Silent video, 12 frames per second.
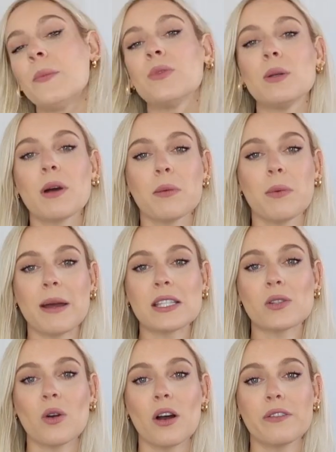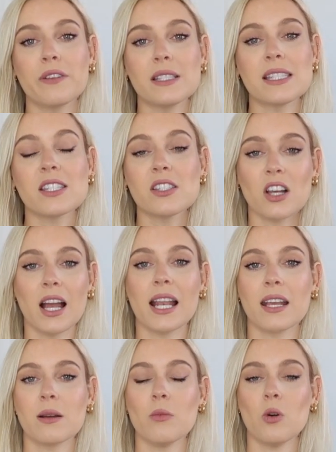You might be better off
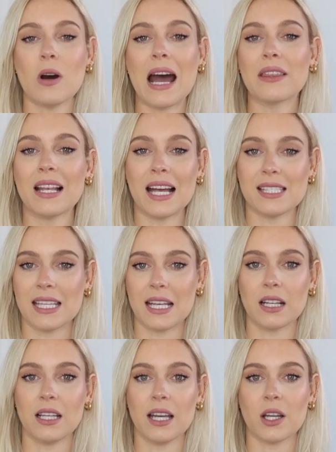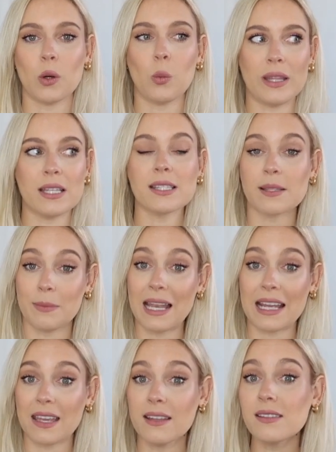styling a more athletic look with some
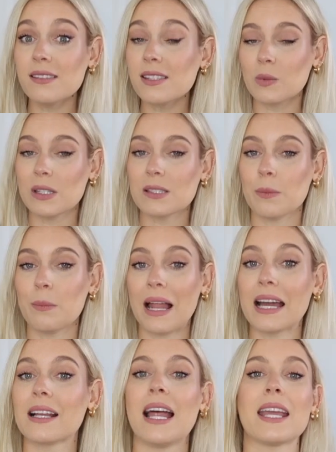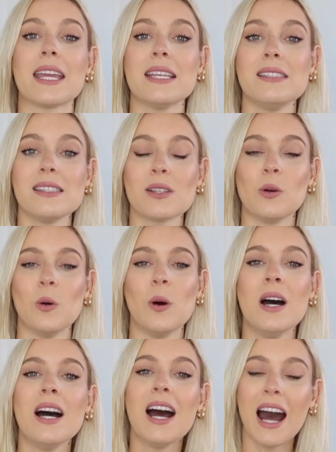leggings, with some black leggings
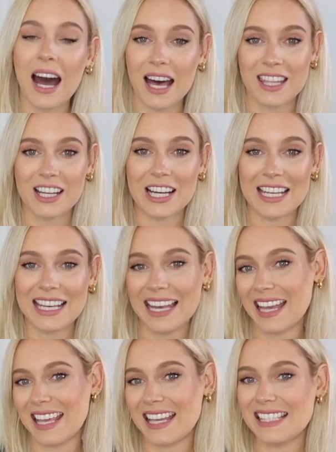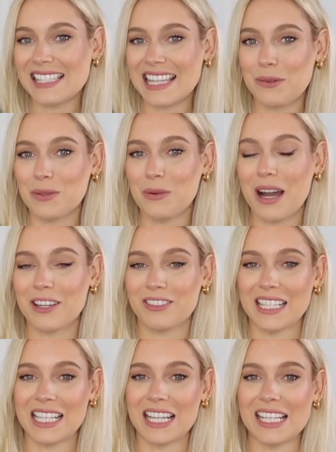or other colour leggings. That would work
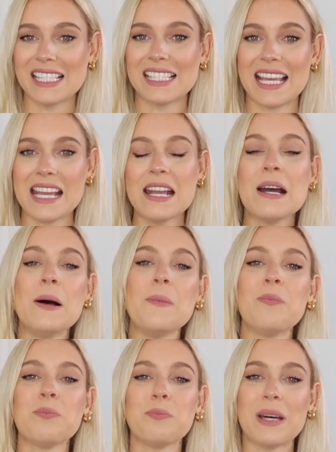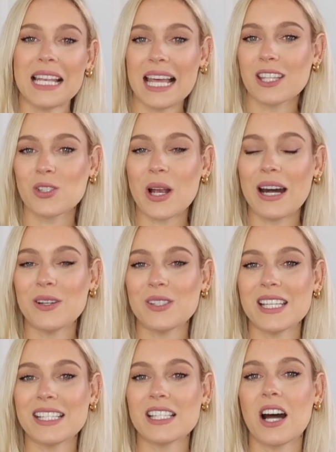really nicely. But leather
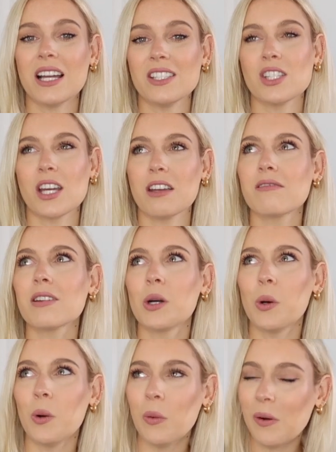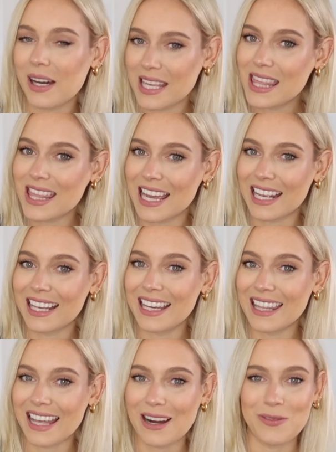trousers, I don't quite think
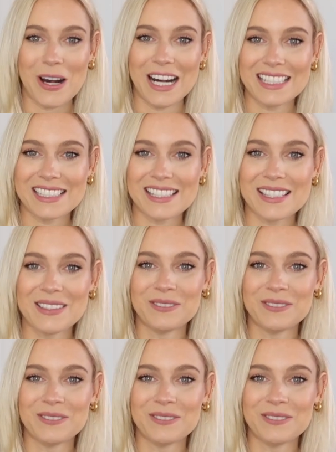that works.